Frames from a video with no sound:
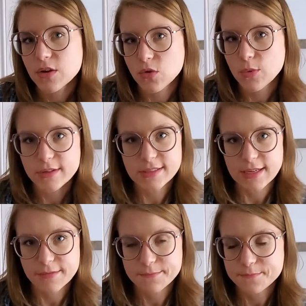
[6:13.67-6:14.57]

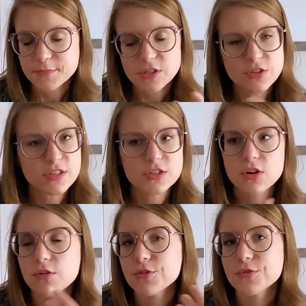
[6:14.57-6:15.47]
quilting. So this will
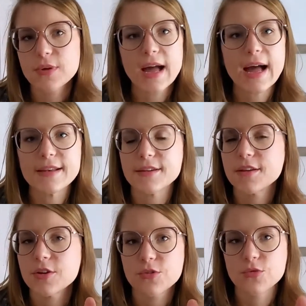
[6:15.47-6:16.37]
go through cotton
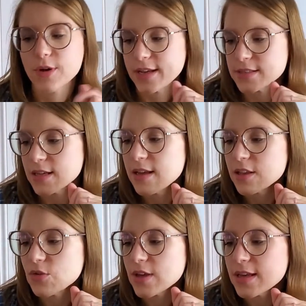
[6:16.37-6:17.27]
great.
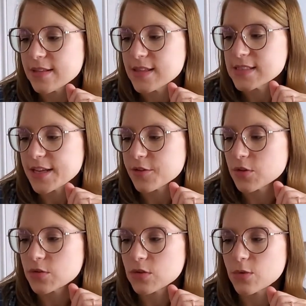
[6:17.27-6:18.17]
You can get these at your
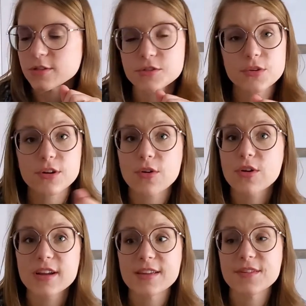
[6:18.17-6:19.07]
local quilt store
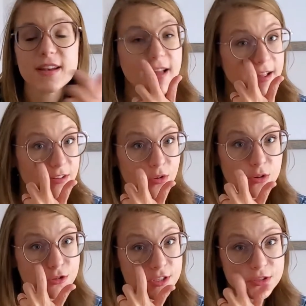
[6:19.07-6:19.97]
or even at the
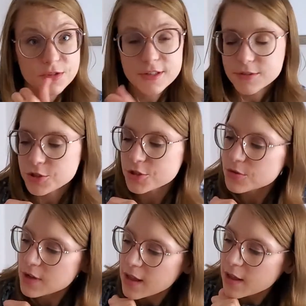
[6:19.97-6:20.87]
grocery store
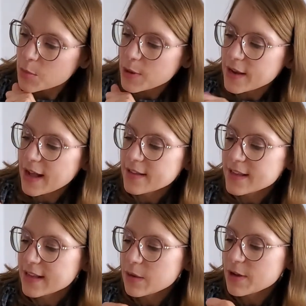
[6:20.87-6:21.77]
too. But I
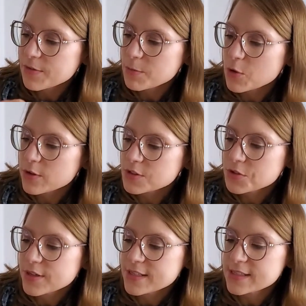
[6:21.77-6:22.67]
like getting mine from the quilt
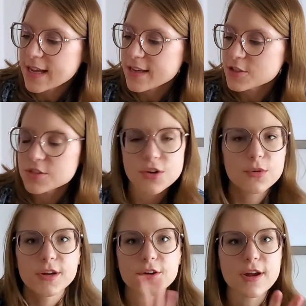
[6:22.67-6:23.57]
store because I can just go
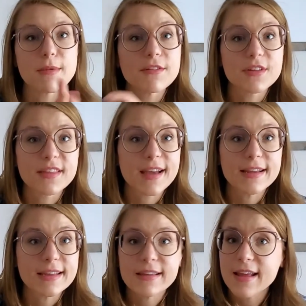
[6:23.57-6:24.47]
there, grab everything I
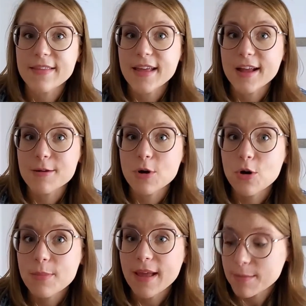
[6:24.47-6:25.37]
need, and then come
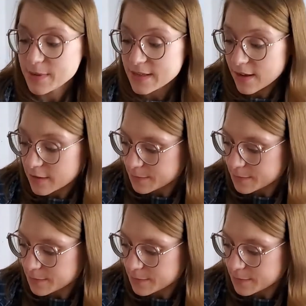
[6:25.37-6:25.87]
home and be done.